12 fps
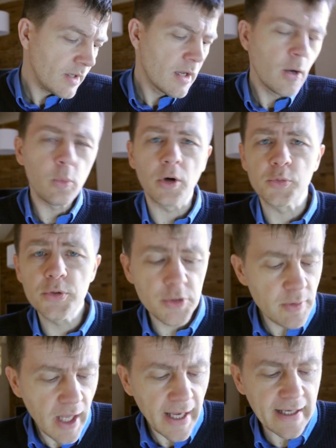"What would
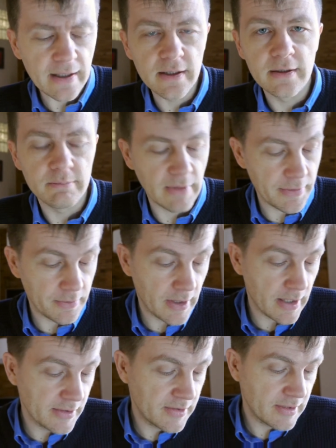you like?" Mother
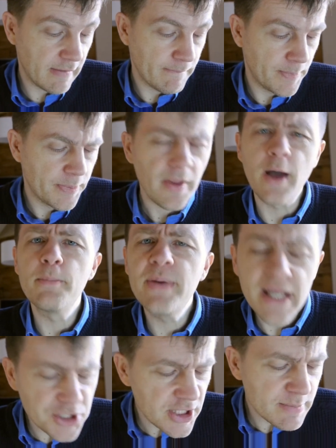asked. "A
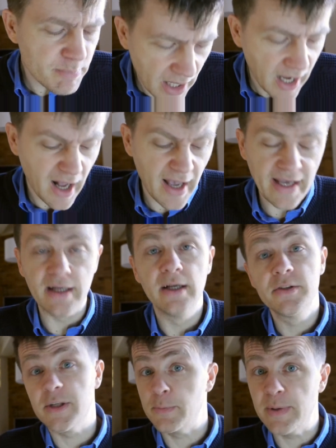pigeon pie,"
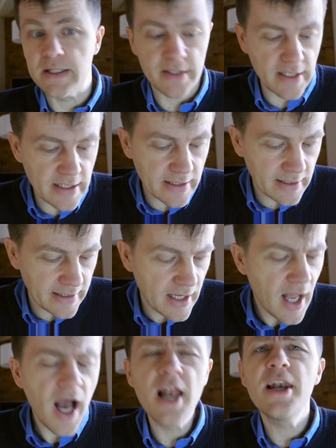said Peter eagerly.
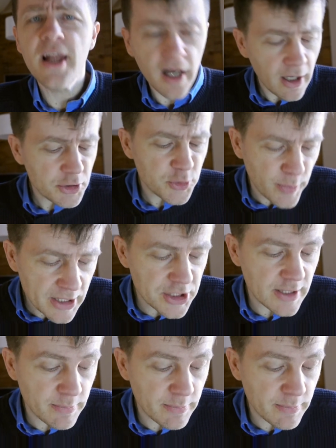"A large pigeon